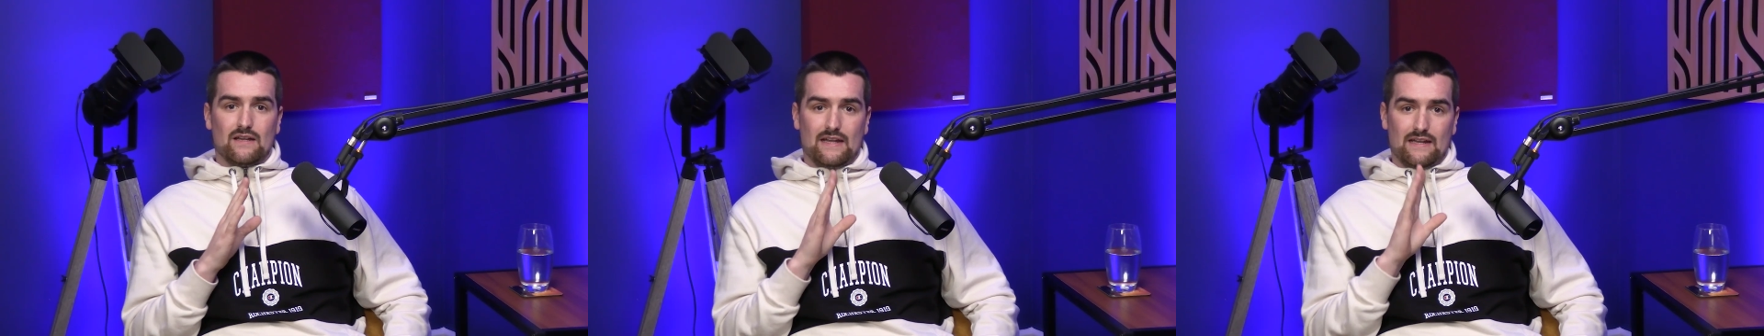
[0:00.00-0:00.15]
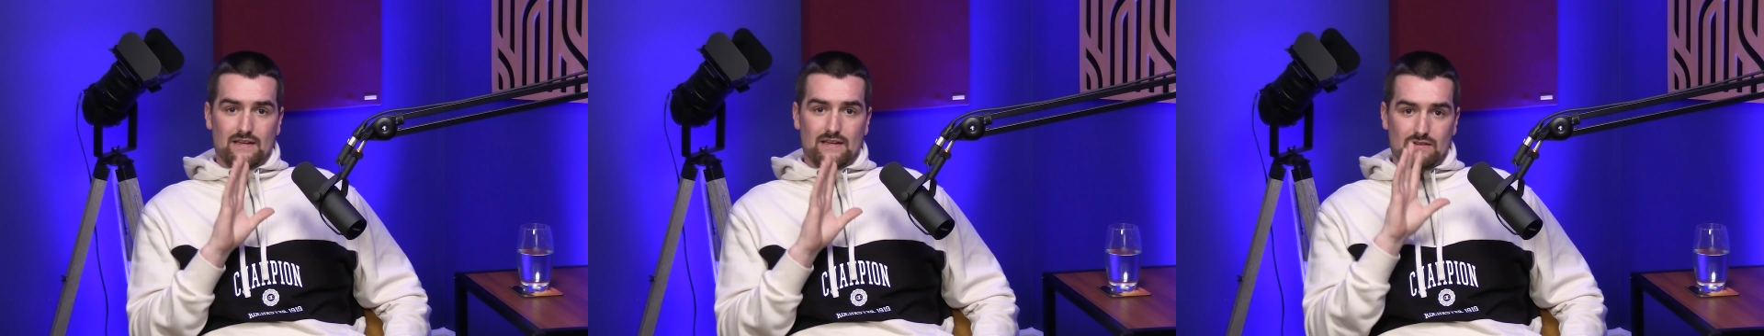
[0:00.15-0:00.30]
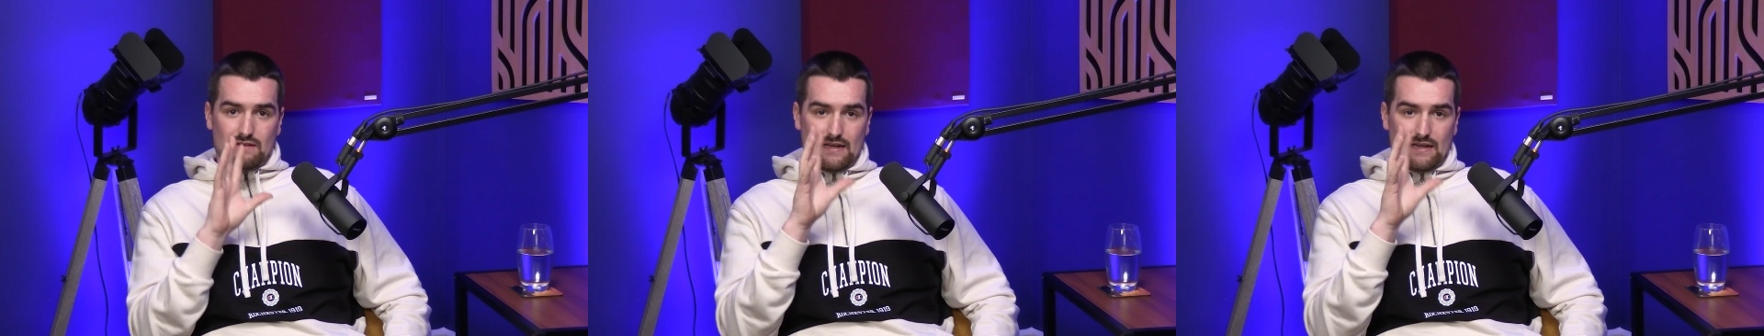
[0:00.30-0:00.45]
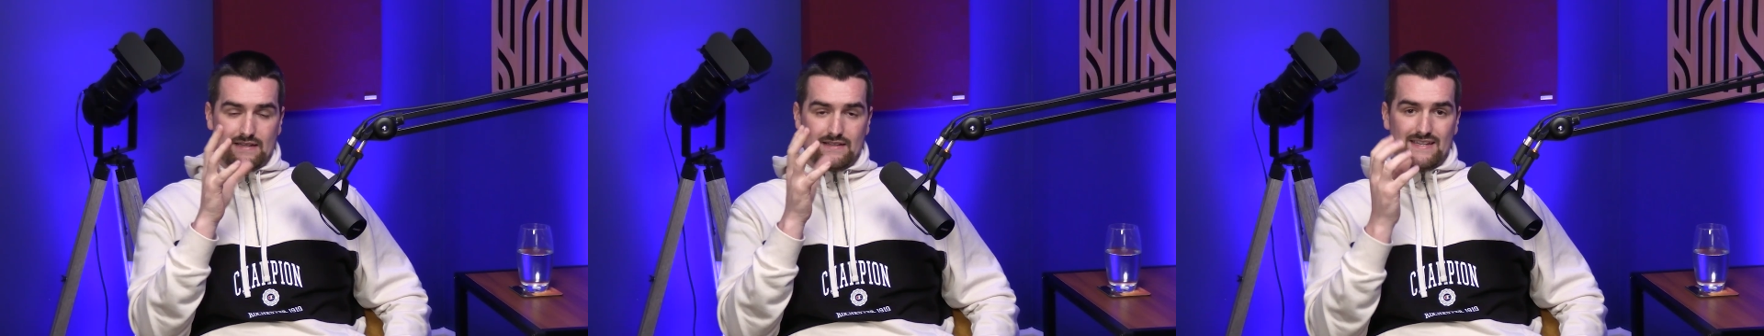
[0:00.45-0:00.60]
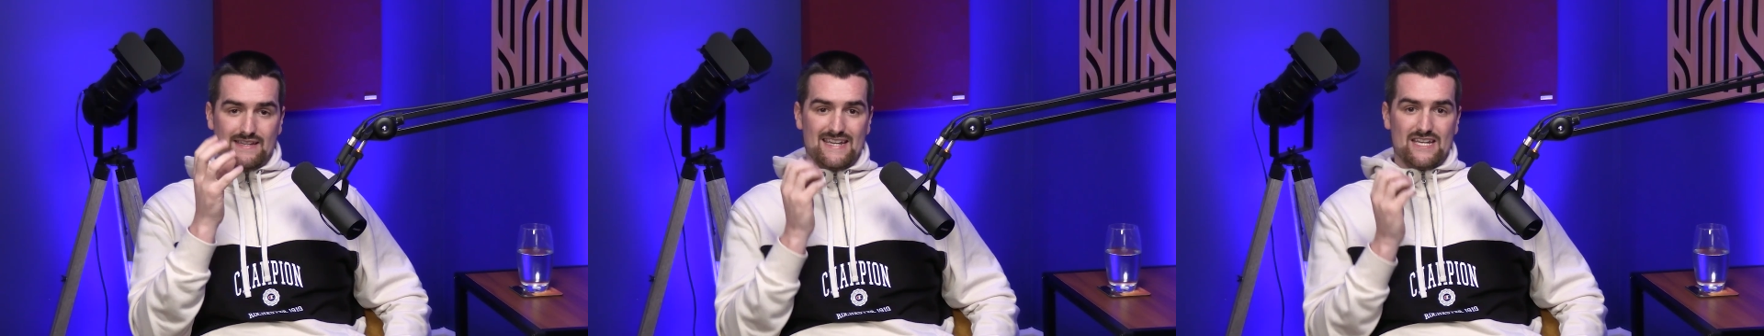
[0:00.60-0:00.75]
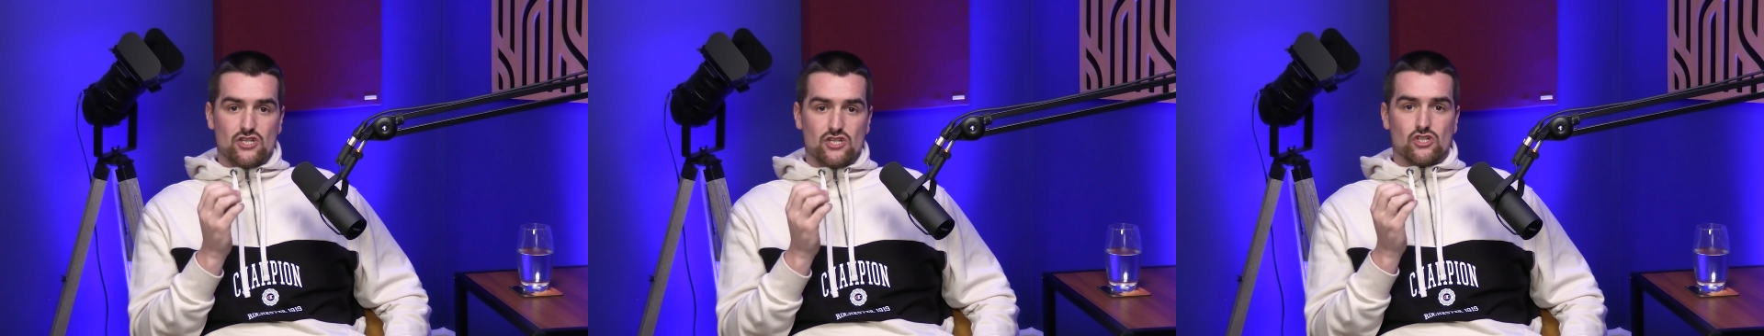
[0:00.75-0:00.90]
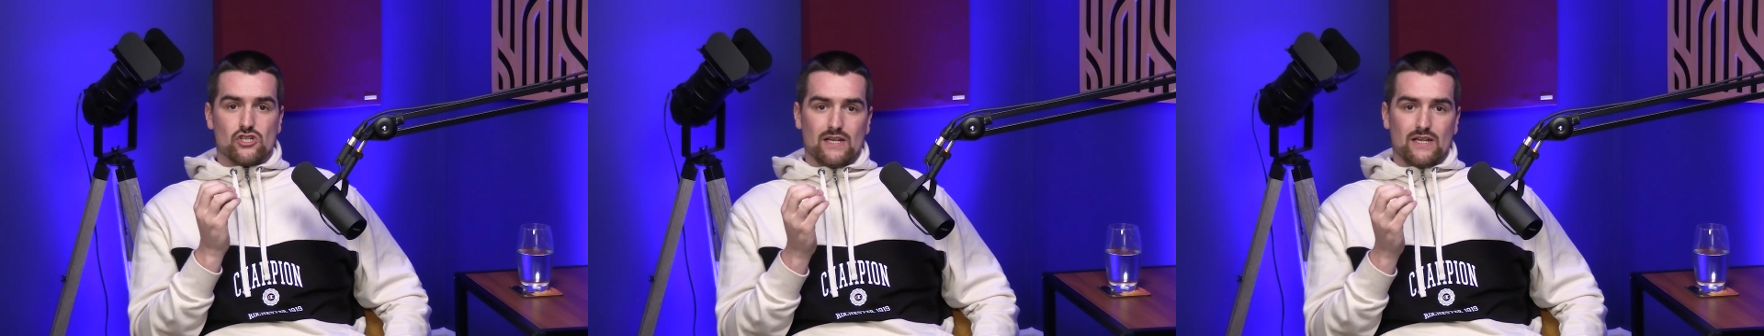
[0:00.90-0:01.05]
and
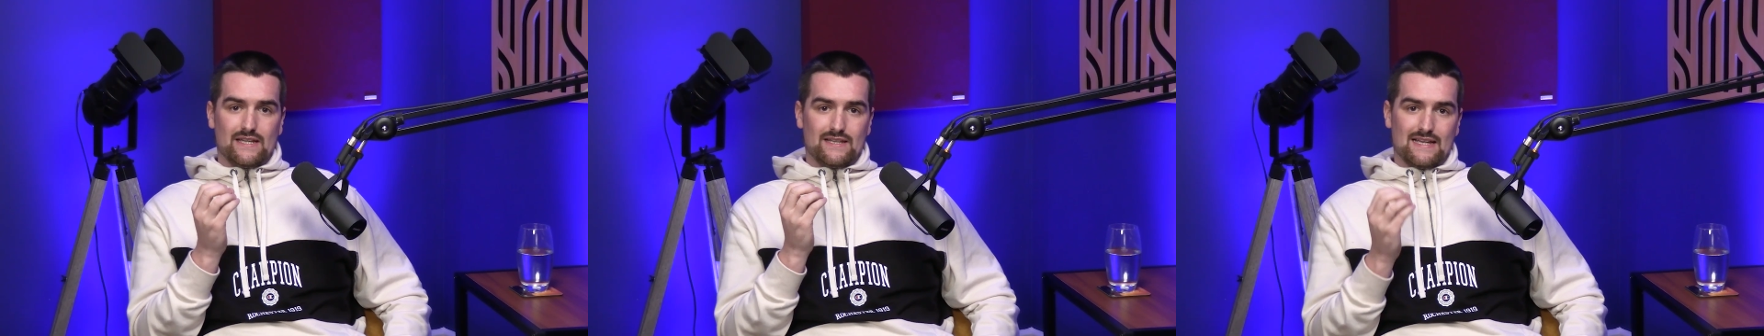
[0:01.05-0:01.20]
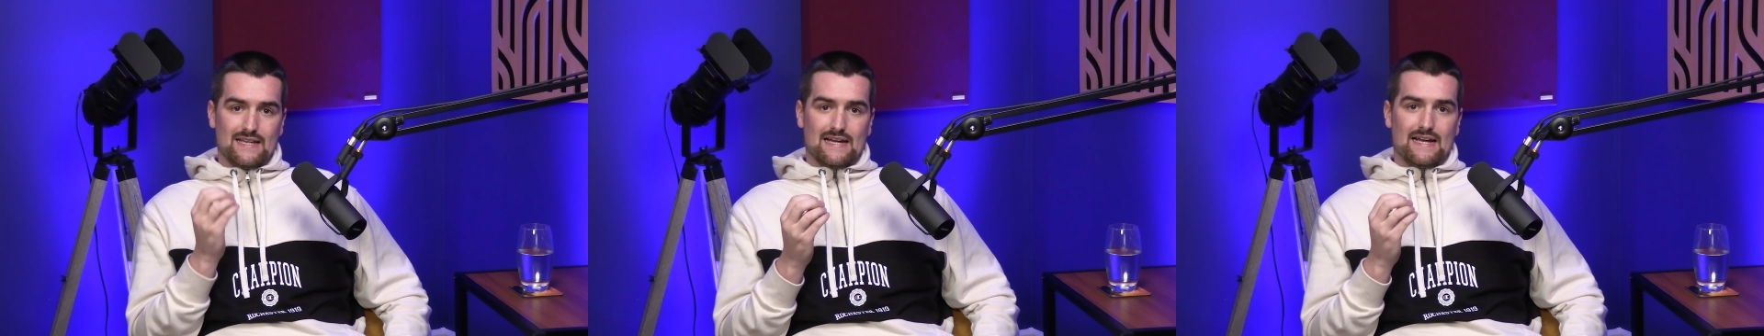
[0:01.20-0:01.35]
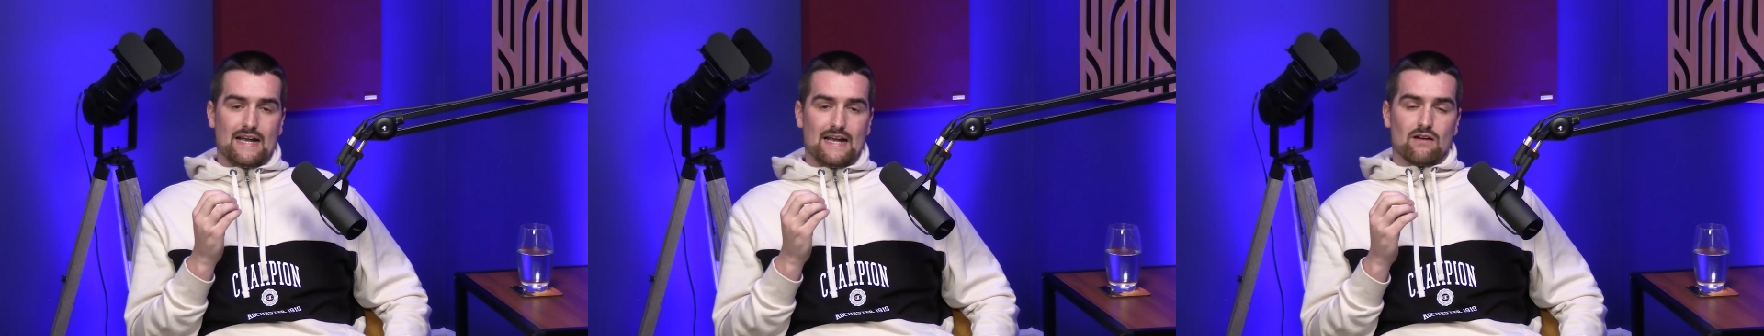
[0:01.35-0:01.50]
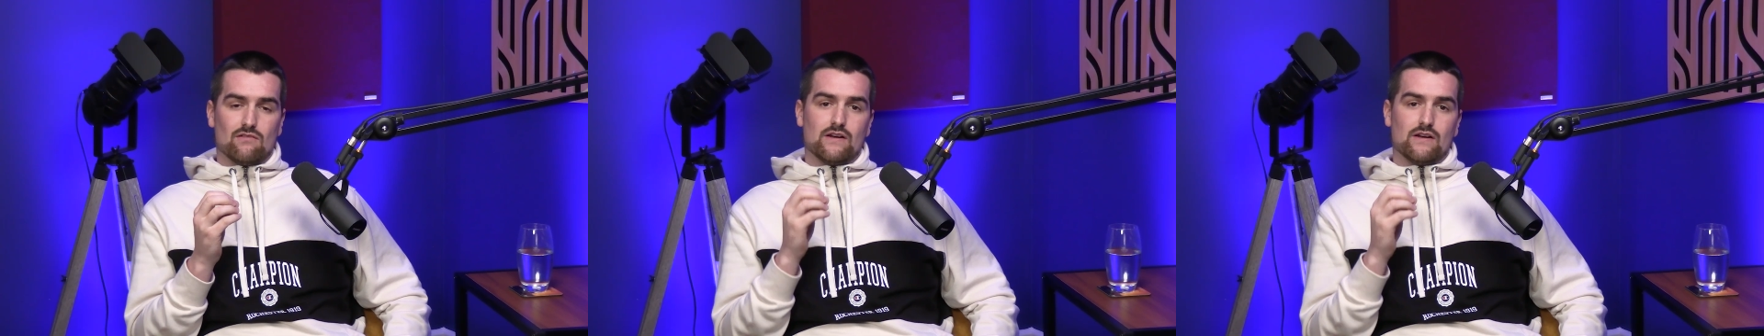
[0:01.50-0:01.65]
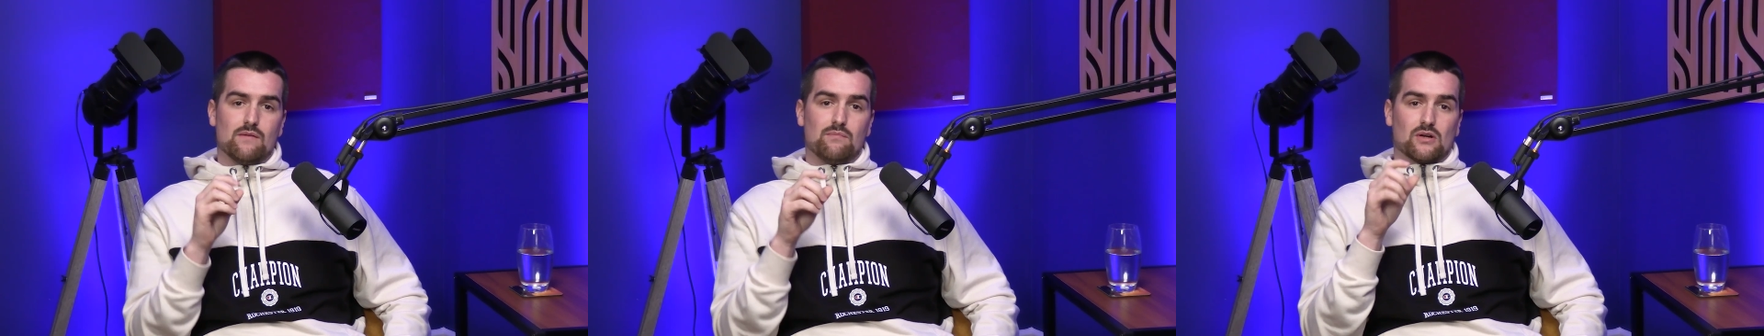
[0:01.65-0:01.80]
niche in that area,